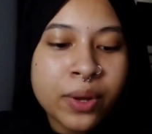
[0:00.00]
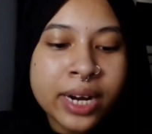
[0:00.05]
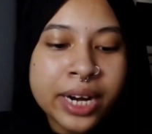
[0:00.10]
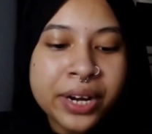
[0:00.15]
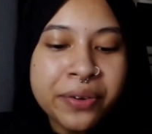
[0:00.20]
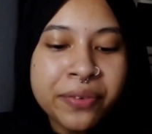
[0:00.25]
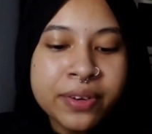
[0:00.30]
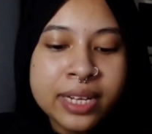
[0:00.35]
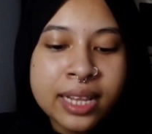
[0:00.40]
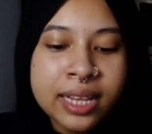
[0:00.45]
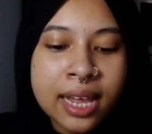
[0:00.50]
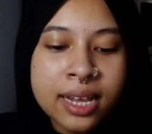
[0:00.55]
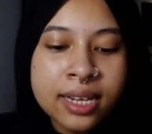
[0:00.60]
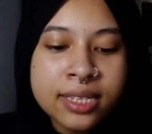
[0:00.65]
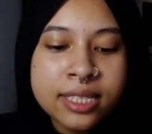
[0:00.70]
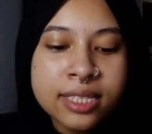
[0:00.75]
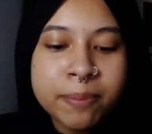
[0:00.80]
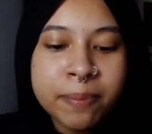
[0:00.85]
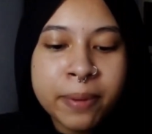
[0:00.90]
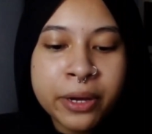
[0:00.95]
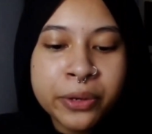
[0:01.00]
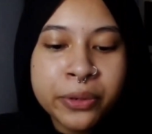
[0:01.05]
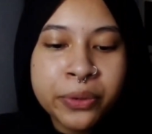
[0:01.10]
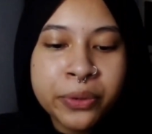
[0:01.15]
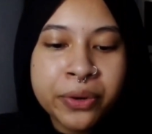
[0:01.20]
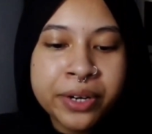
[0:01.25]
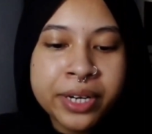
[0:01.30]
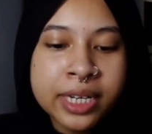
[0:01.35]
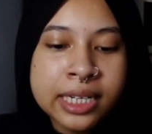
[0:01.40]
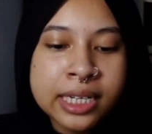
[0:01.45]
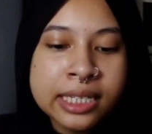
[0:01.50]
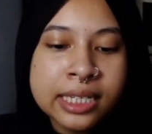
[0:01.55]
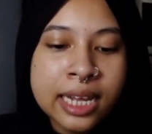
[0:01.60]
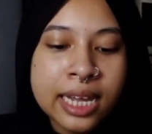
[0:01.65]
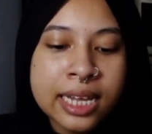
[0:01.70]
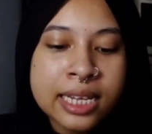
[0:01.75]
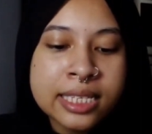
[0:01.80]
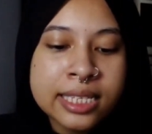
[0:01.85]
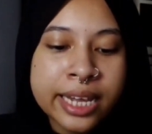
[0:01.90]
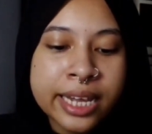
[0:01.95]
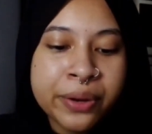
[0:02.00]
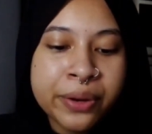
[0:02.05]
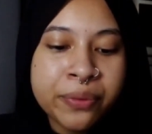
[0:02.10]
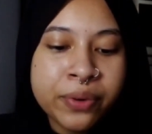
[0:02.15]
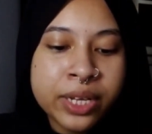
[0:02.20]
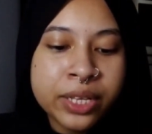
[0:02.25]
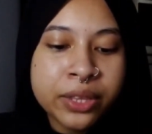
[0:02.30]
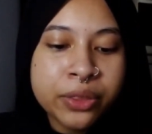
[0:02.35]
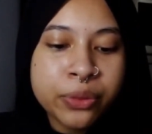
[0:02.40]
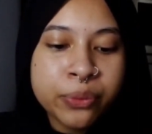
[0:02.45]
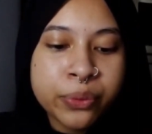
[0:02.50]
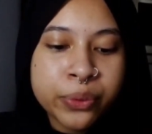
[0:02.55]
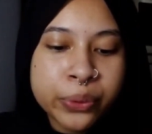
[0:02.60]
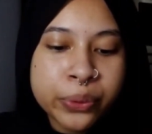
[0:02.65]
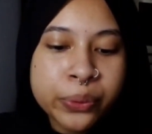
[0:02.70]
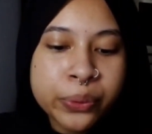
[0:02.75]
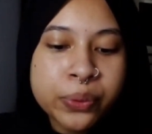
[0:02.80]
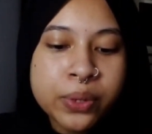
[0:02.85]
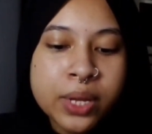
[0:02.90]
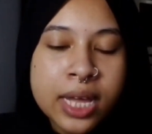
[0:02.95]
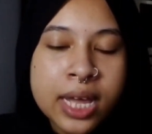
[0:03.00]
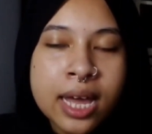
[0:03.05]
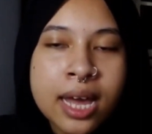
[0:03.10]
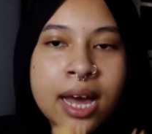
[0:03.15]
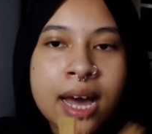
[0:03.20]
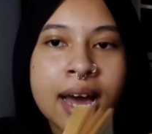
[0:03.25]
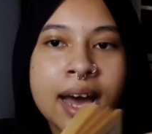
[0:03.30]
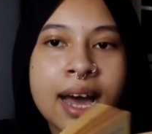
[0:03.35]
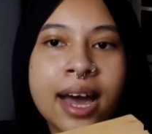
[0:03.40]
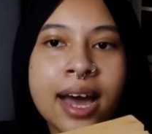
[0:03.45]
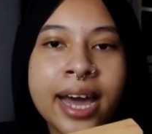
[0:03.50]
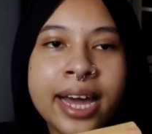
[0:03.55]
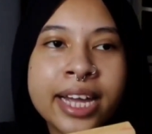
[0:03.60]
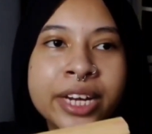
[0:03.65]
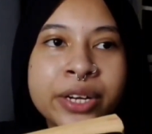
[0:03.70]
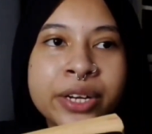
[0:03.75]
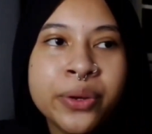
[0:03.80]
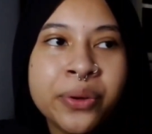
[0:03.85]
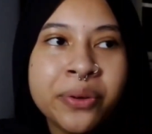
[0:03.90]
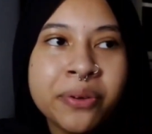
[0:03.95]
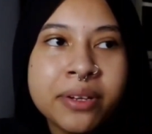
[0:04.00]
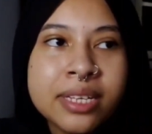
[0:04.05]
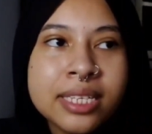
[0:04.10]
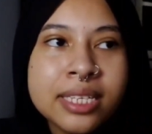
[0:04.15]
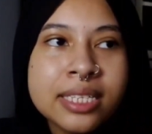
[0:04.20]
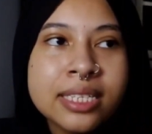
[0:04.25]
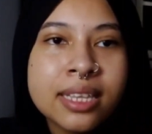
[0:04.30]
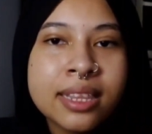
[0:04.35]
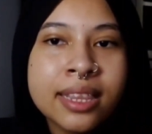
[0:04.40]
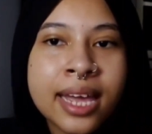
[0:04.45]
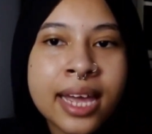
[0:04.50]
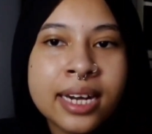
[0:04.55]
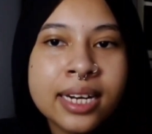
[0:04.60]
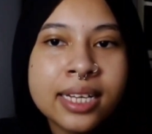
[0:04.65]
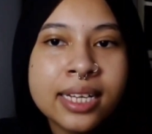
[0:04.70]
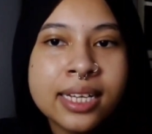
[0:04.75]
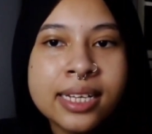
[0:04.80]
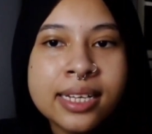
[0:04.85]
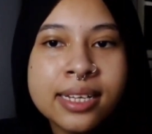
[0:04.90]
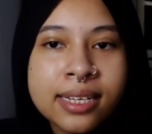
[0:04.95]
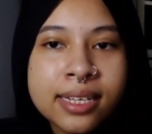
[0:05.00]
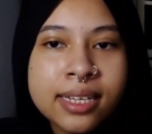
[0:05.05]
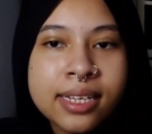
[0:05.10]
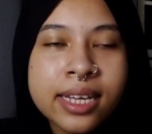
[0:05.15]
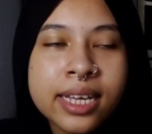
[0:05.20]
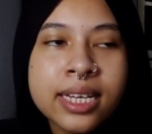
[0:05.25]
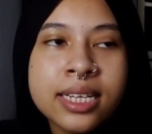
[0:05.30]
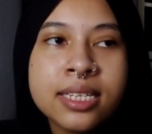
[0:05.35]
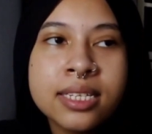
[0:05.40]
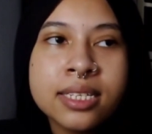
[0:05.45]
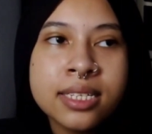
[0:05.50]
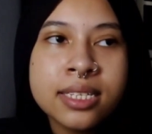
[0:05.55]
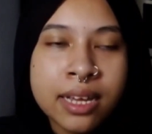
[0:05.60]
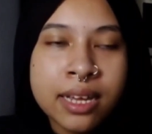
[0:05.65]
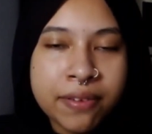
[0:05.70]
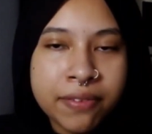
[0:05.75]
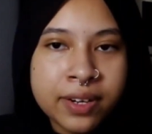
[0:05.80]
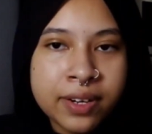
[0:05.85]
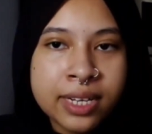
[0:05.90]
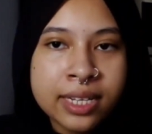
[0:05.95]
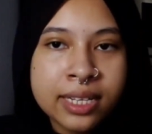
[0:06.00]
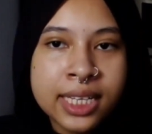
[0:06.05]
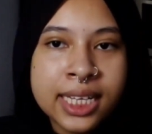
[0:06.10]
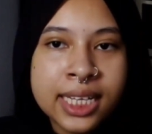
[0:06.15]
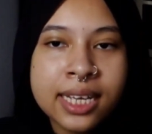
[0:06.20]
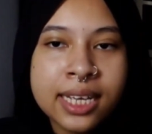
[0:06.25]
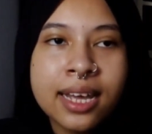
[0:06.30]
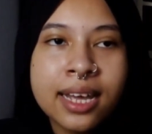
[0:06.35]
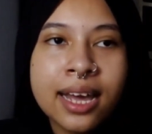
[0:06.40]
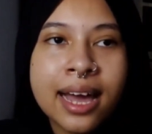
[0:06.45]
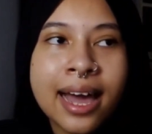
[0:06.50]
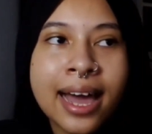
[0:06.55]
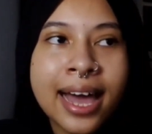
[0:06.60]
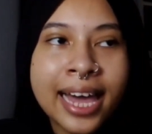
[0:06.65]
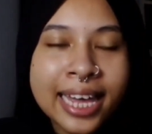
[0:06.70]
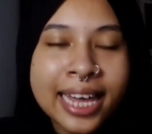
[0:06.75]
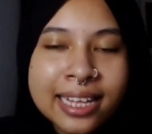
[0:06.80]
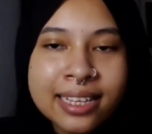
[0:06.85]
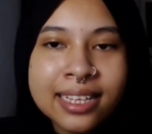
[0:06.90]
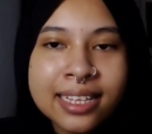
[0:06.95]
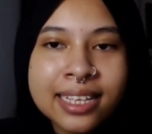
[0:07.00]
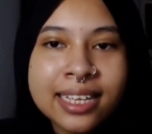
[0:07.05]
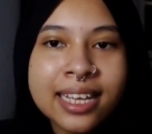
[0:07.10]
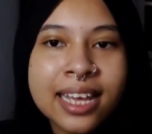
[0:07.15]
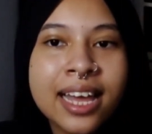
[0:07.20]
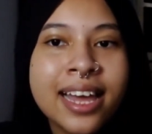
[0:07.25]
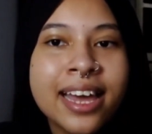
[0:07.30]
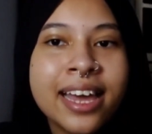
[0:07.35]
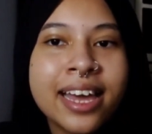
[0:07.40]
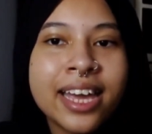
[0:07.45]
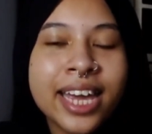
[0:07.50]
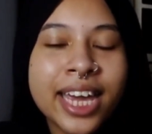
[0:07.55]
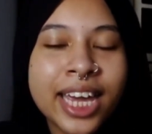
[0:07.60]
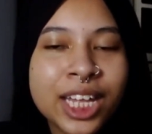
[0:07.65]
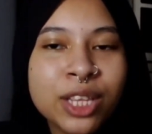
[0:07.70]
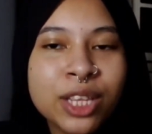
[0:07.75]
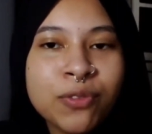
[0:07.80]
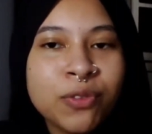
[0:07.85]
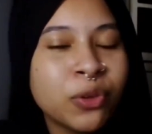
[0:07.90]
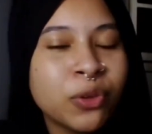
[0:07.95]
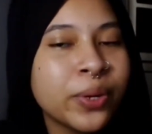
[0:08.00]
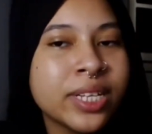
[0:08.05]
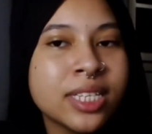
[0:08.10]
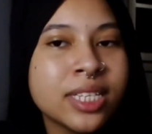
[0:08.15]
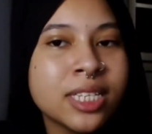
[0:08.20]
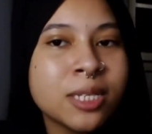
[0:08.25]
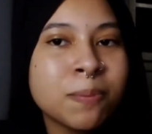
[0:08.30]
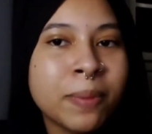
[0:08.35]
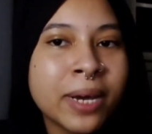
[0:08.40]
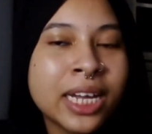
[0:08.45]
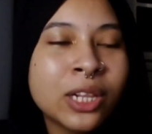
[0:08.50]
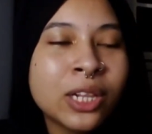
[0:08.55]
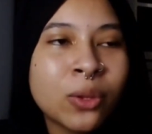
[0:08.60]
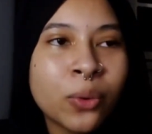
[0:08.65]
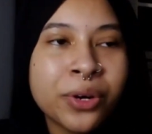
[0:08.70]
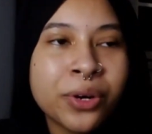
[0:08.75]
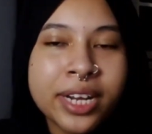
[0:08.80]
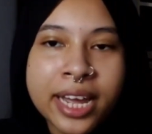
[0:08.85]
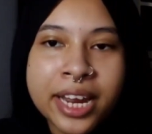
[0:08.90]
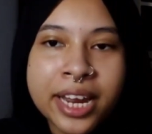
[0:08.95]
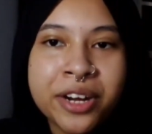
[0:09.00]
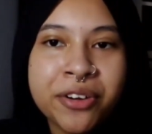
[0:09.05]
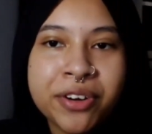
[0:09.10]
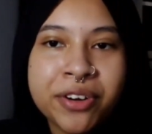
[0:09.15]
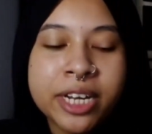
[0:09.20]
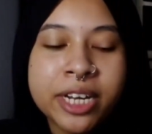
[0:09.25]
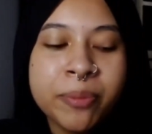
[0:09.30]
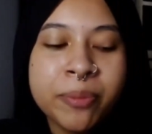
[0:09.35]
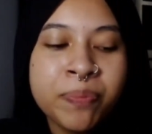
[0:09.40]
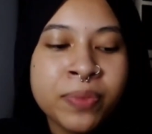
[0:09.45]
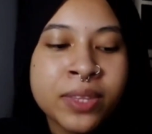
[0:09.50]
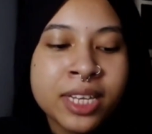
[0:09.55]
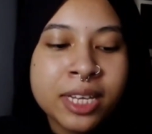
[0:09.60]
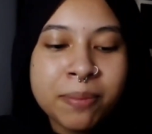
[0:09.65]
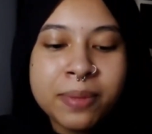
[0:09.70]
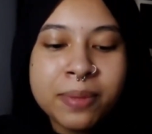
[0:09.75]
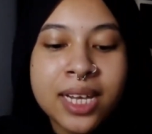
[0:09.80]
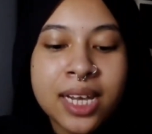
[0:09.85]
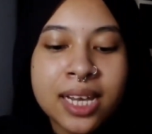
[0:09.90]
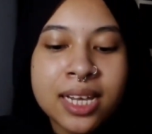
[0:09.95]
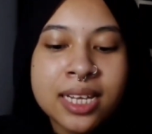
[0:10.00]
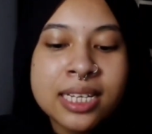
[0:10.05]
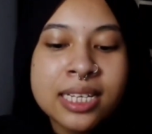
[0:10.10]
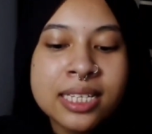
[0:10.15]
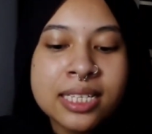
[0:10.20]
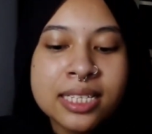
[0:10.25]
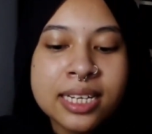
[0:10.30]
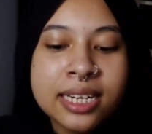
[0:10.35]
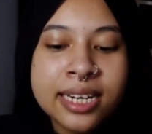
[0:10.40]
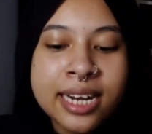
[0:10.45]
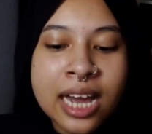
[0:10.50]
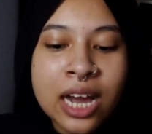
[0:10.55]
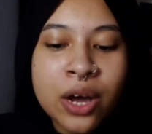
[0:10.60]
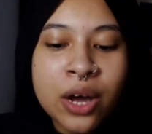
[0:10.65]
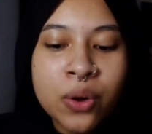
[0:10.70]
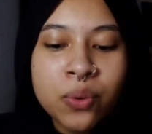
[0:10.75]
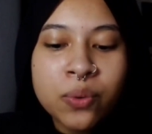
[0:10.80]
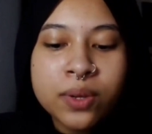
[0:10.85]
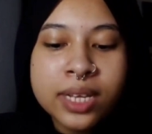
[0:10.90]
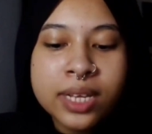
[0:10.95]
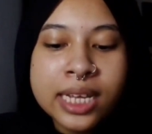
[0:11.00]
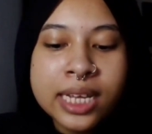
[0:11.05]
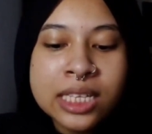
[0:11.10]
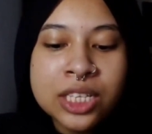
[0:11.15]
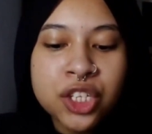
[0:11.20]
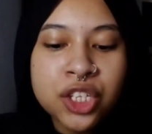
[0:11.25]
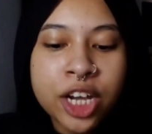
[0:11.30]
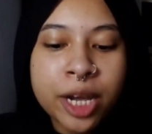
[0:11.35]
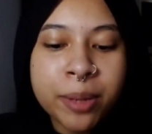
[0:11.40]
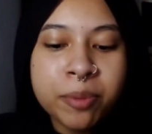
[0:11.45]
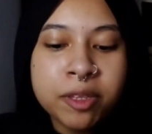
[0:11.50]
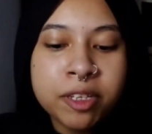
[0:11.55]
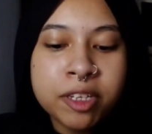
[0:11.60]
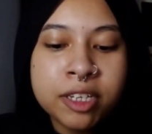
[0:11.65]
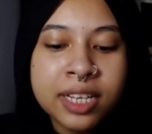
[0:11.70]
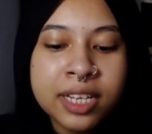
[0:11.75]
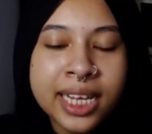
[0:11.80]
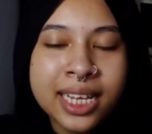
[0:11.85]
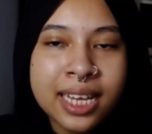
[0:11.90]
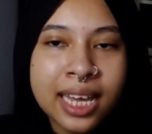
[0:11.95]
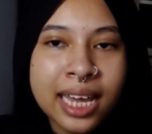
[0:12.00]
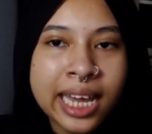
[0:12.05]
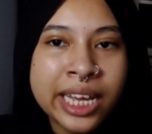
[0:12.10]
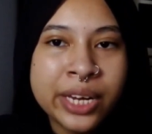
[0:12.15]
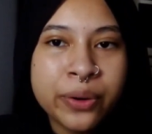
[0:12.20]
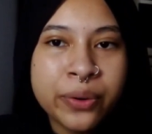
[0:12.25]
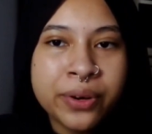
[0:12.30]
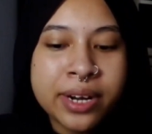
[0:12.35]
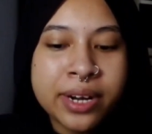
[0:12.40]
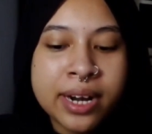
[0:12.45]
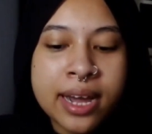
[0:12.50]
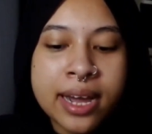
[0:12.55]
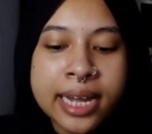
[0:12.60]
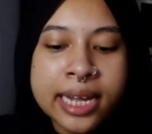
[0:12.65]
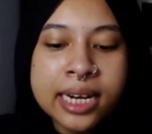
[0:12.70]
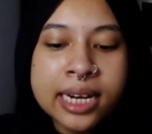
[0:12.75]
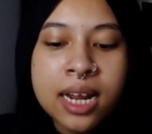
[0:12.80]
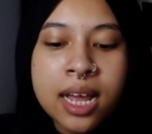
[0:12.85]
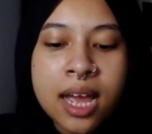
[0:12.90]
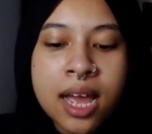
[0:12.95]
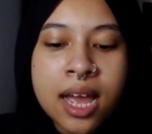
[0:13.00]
I realized about Dorian as I read through, I noticed that he is definitely highly influenced by Lord Henry, because now in chapter like 8 or 9,